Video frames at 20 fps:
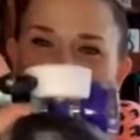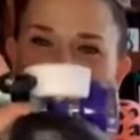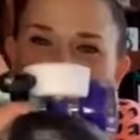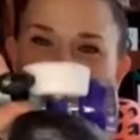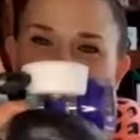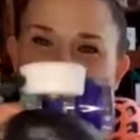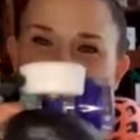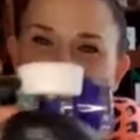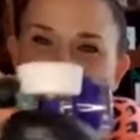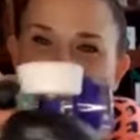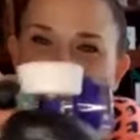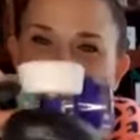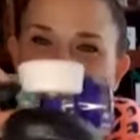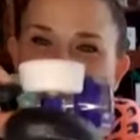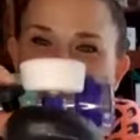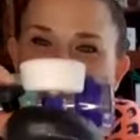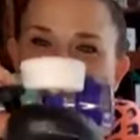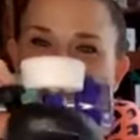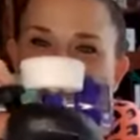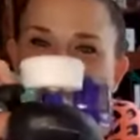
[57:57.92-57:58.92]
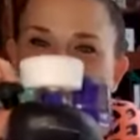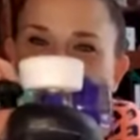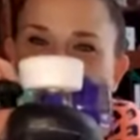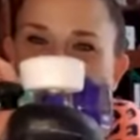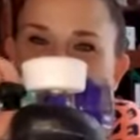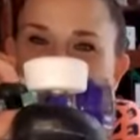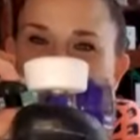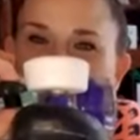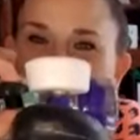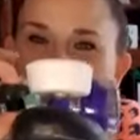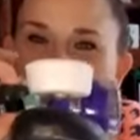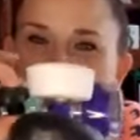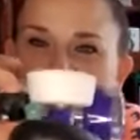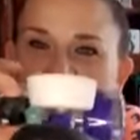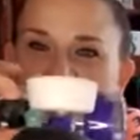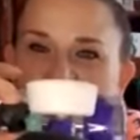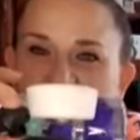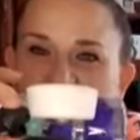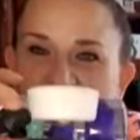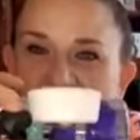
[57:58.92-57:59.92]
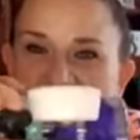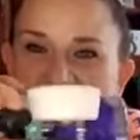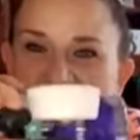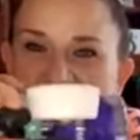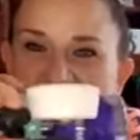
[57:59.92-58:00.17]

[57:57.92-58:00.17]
it's a big difference.